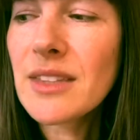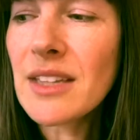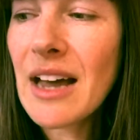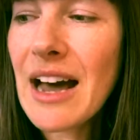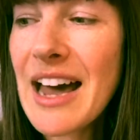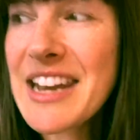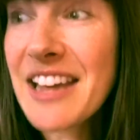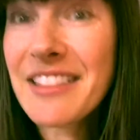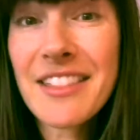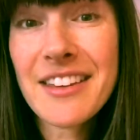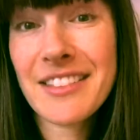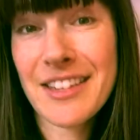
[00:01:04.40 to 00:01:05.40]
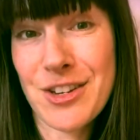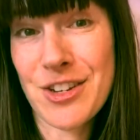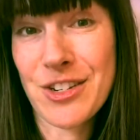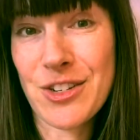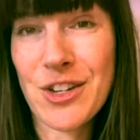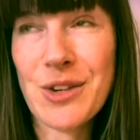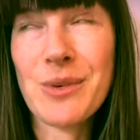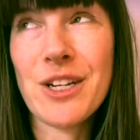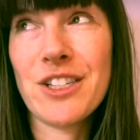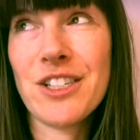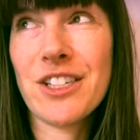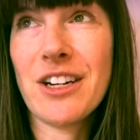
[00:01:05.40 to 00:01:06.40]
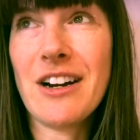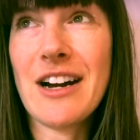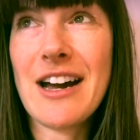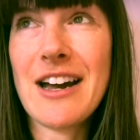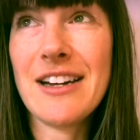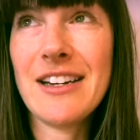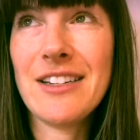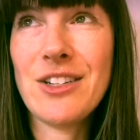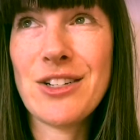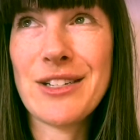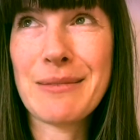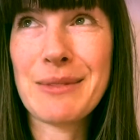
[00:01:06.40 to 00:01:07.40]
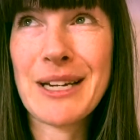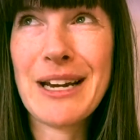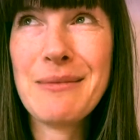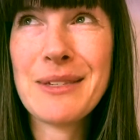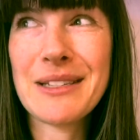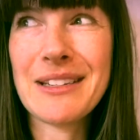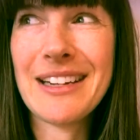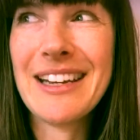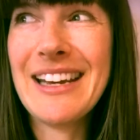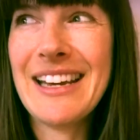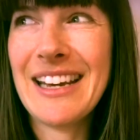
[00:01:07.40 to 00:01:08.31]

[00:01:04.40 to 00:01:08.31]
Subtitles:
Another thing that you can do, which I do sometimes and